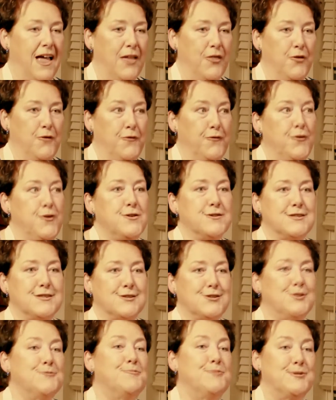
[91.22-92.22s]
the first
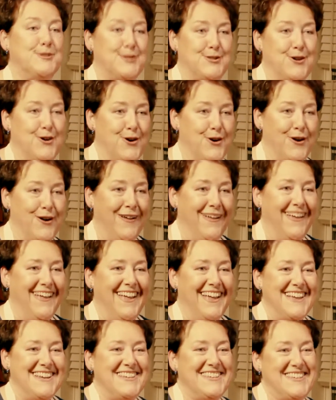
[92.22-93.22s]
superstar
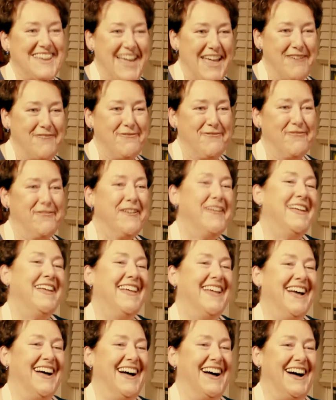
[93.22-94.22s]
chef,
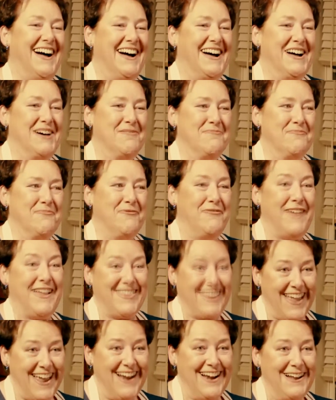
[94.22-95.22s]

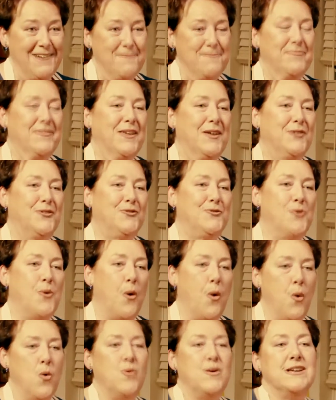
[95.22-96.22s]
Vatel, to
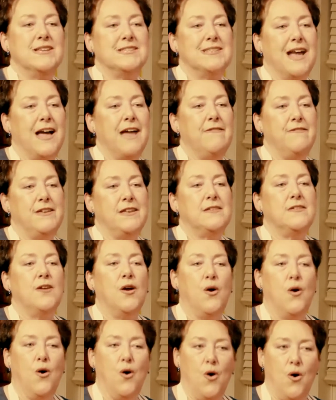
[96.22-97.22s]
always have it
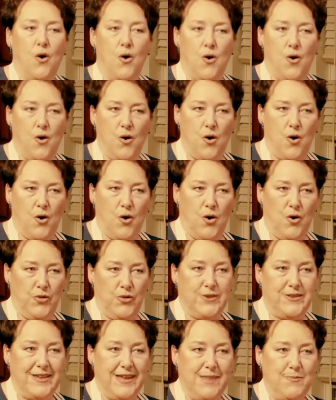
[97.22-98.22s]
on
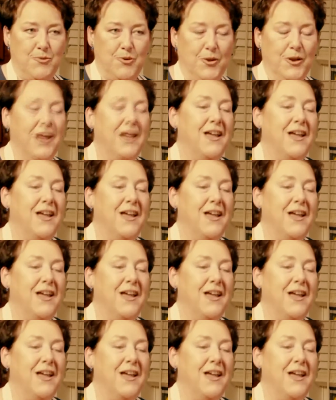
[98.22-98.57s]
the table.